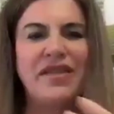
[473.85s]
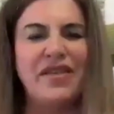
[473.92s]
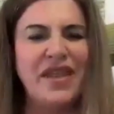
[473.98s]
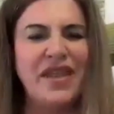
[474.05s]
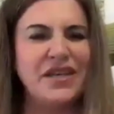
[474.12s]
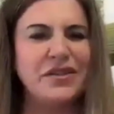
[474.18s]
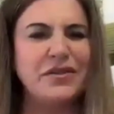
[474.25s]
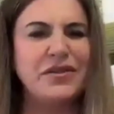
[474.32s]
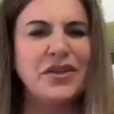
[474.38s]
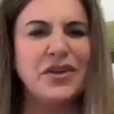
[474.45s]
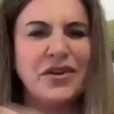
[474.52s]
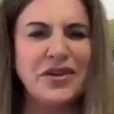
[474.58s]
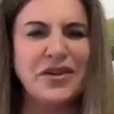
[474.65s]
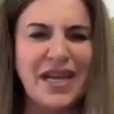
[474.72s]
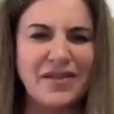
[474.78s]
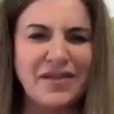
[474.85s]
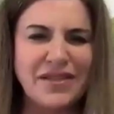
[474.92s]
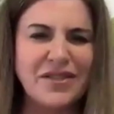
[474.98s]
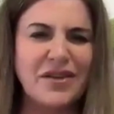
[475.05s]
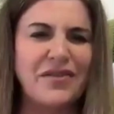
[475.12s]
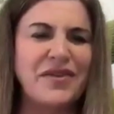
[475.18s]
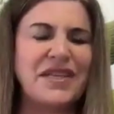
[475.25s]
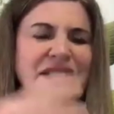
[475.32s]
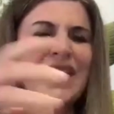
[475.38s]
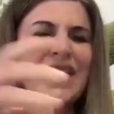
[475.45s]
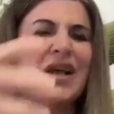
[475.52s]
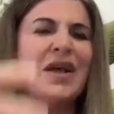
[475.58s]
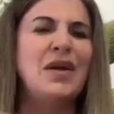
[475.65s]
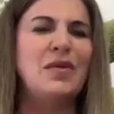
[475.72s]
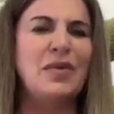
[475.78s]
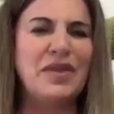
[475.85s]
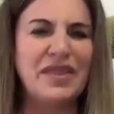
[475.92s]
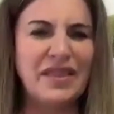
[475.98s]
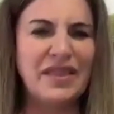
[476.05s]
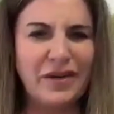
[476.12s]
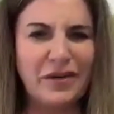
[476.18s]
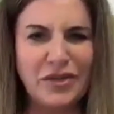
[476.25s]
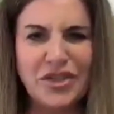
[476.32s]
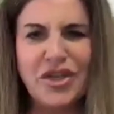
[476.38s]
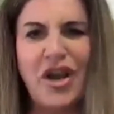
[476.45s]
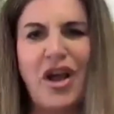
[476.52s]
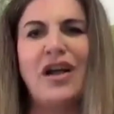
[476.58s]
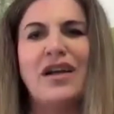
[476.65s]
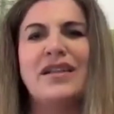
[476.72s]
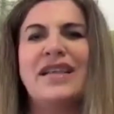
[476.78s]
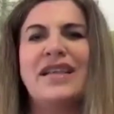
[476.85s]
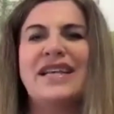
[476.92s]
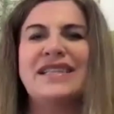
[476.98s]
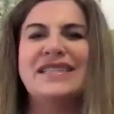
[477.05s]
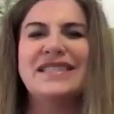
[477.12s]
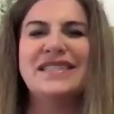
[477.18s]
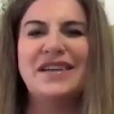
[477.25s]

Then they do turn down service with mm-hmm. little chocolates.